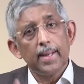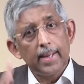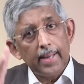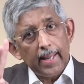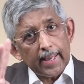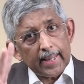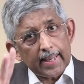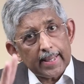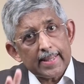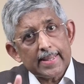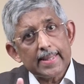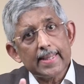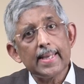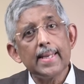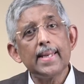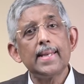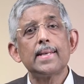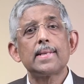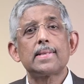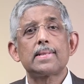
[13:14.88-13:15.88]
Take it
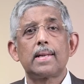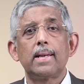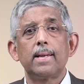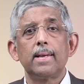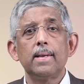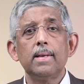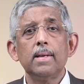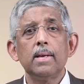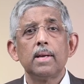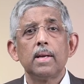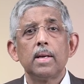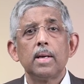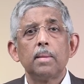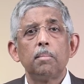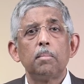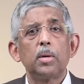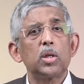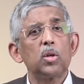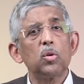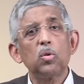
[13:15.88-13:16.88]
seriously,
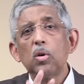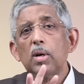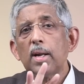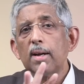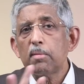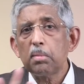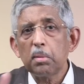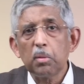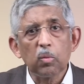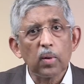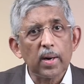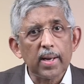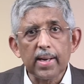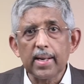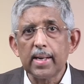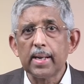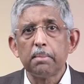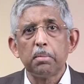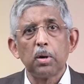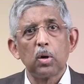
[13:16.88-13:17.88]
but you don't have to be
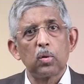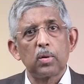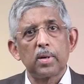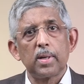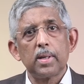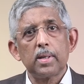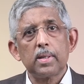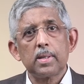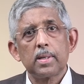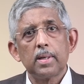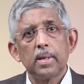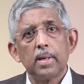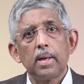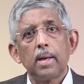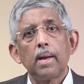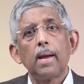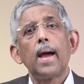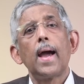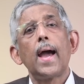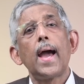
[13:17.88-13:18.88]
worried about it.
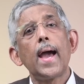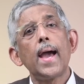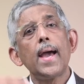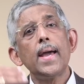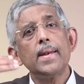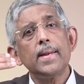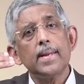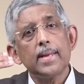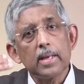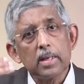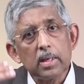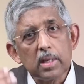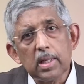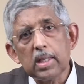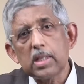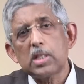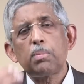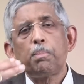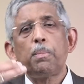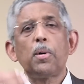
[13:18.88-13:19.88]
And it
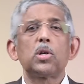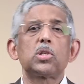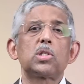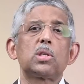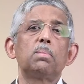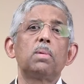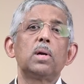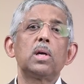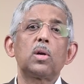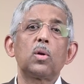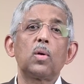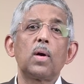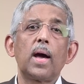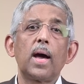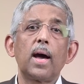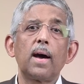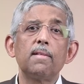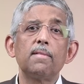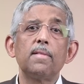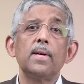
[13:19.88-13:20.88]
is possible to
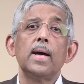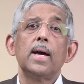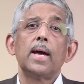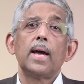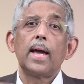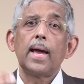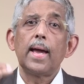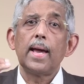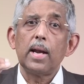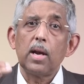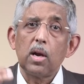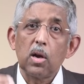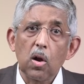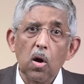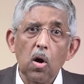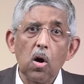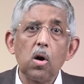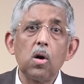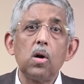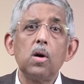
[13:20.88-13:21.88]
have a
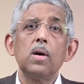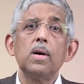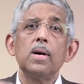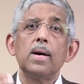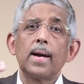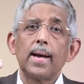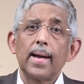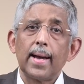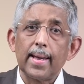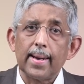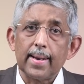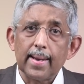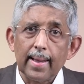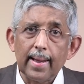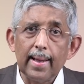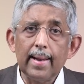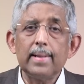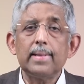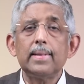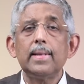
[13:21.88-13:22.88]
long and
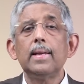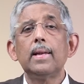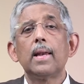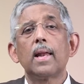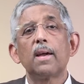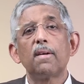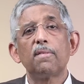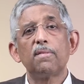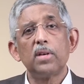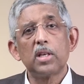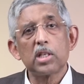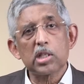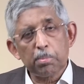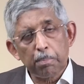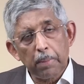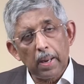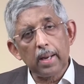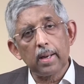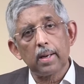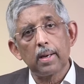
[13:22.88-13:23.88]
healthy life
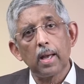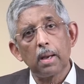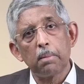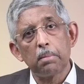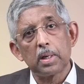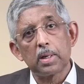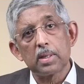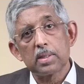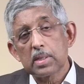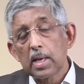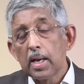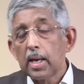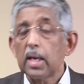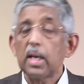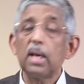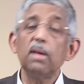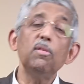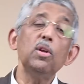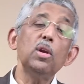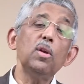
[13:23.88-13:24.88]
despite diabetes,
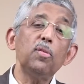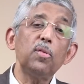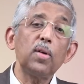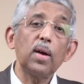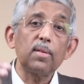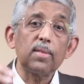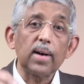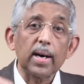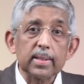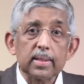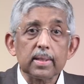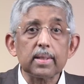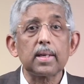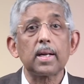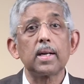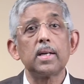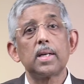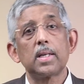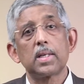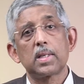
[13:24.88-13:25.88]
even if you have other
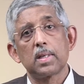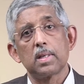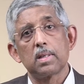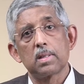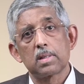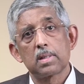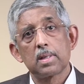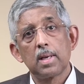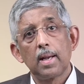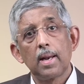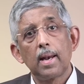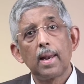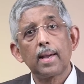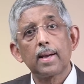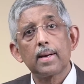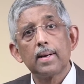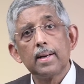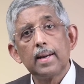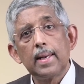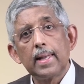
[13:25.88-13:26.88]
conditions
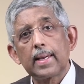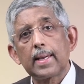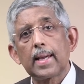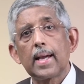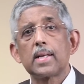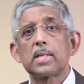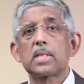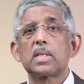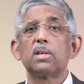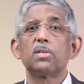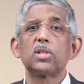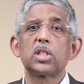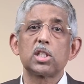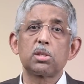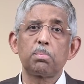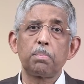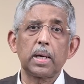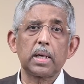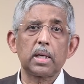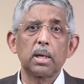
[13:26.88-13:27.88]
like early cancer which
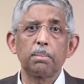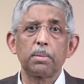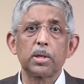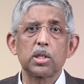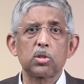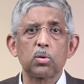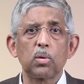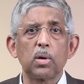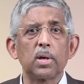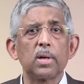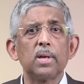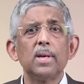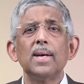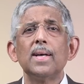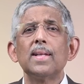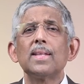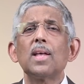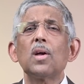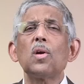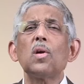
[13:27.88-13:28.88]
is picked up and so on.
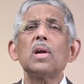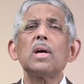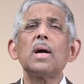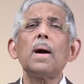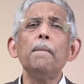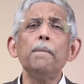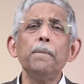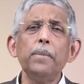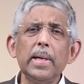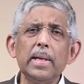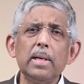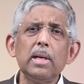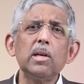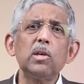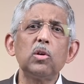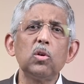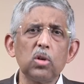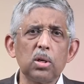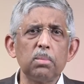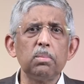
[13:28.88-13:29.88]
They are all completely
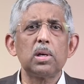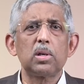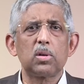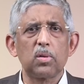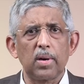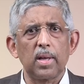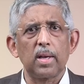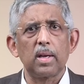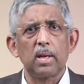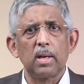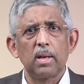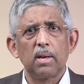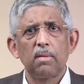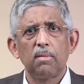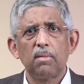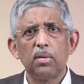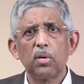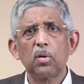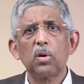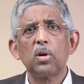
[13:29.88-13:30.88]
curable today.
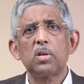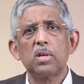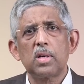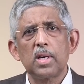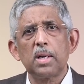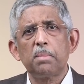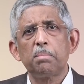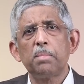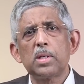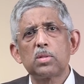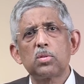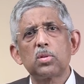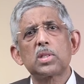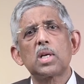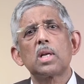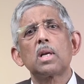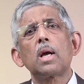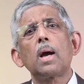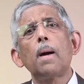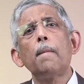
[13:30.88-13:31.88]
You've got treatments which
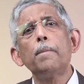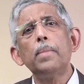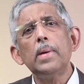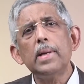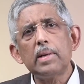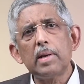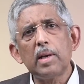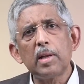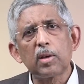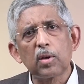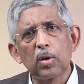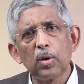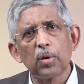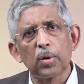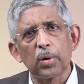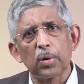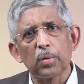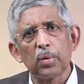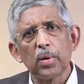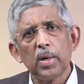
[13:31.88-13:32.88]
can completely
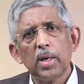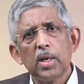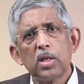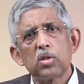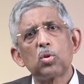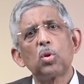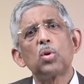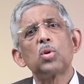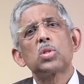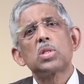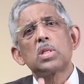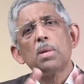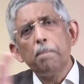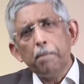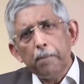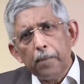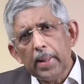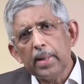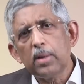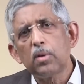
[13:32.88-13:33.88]
cure you. So you
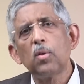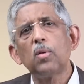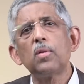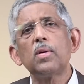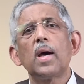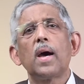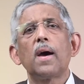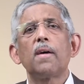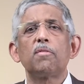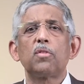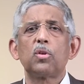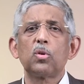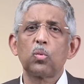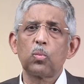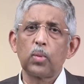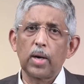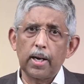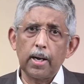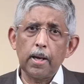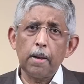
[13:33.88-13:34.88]
simply don't have to
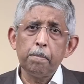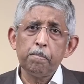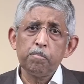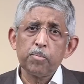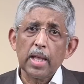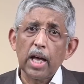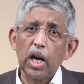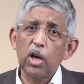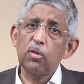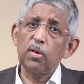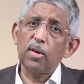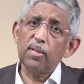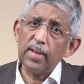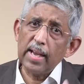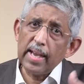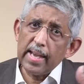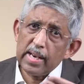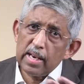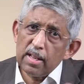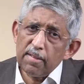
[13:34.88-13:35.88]
worry. And if you have
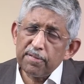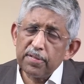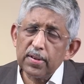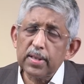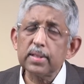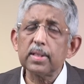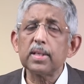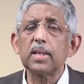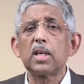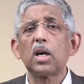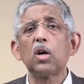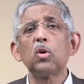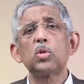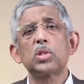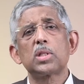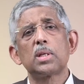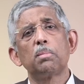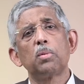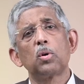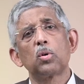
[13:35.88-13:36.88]
any further
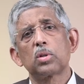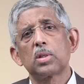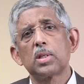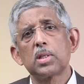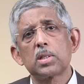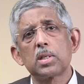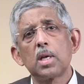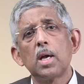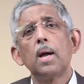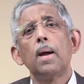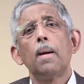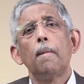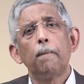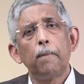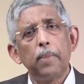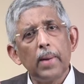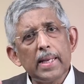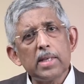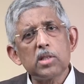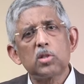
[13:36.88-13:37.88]
doubts about this,
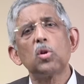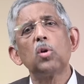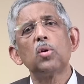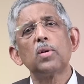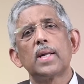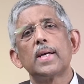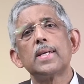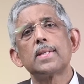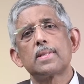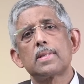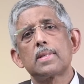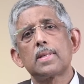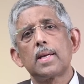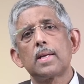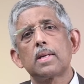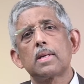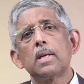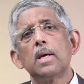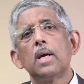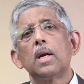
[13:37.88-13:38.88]
please don't
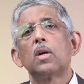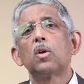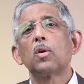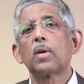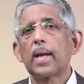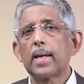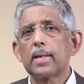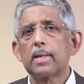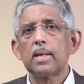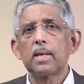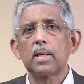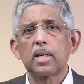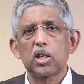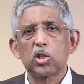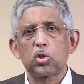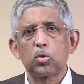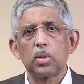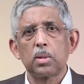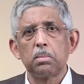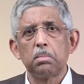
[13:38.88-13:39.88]
hesitate to get in
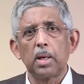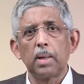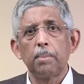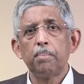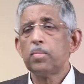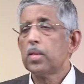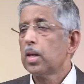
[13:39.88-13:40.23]
touch with me.